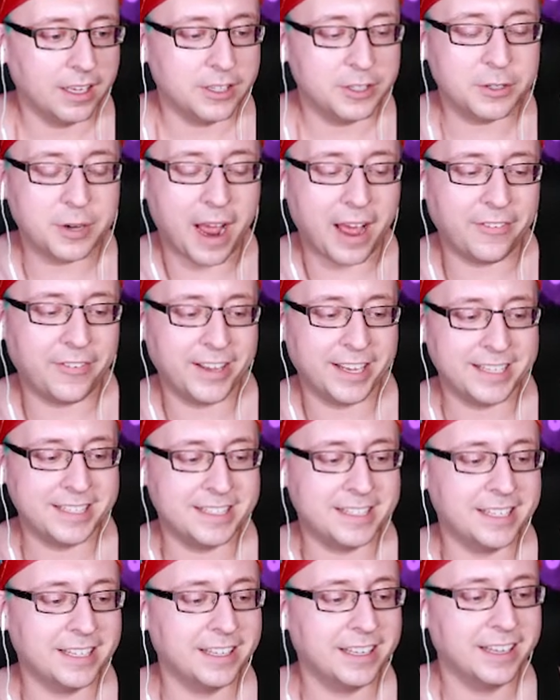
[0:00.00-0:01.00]

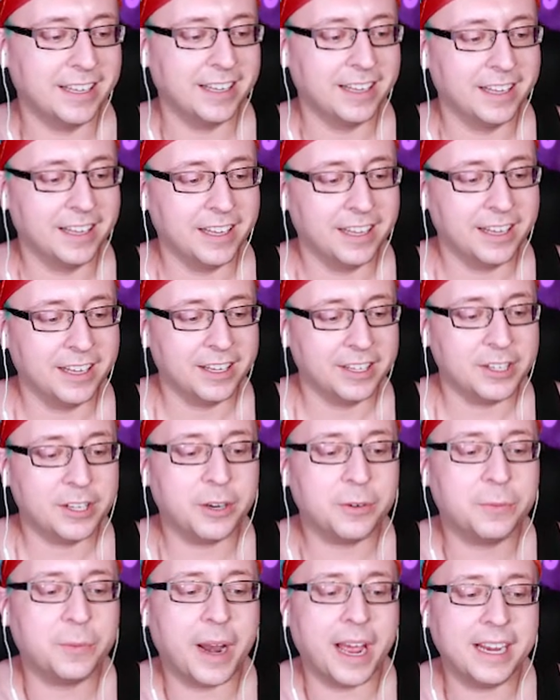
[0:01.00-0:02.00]
Travis,
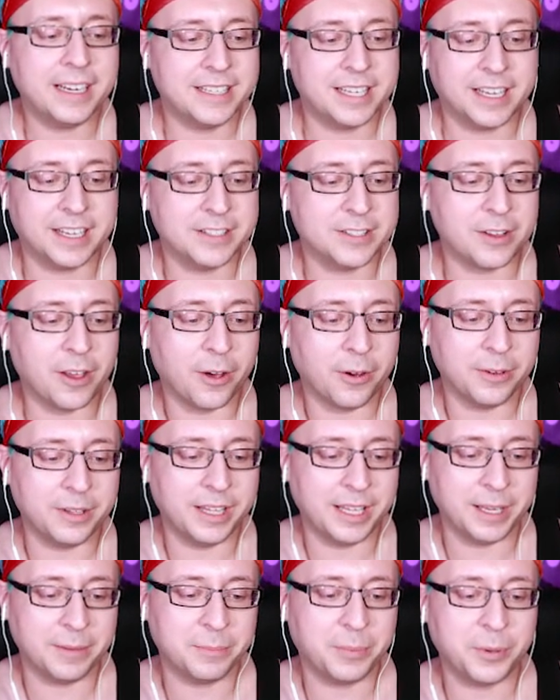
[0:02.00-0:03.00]
your writing has
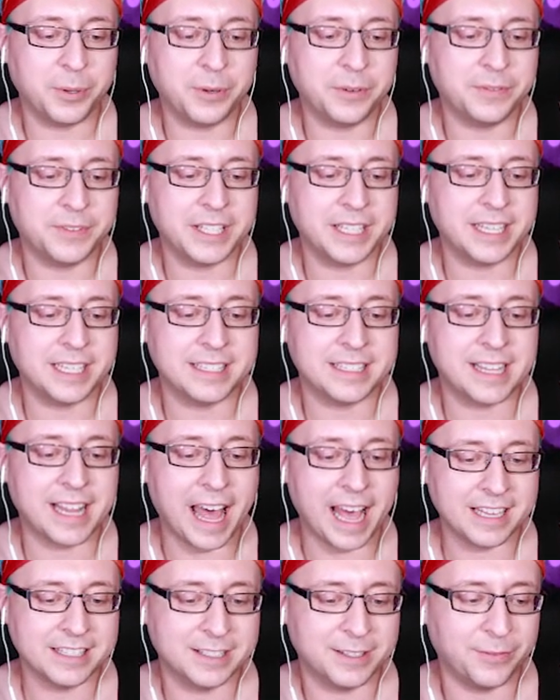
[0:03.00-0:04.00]
only improved in these
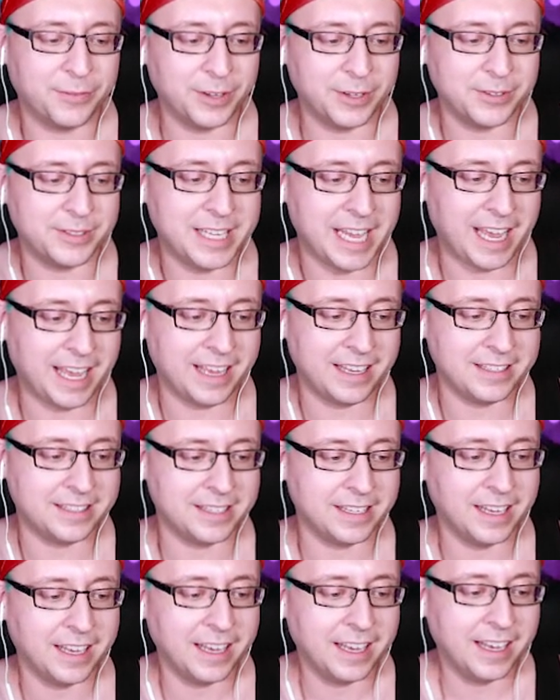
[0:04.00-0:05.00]
last few days.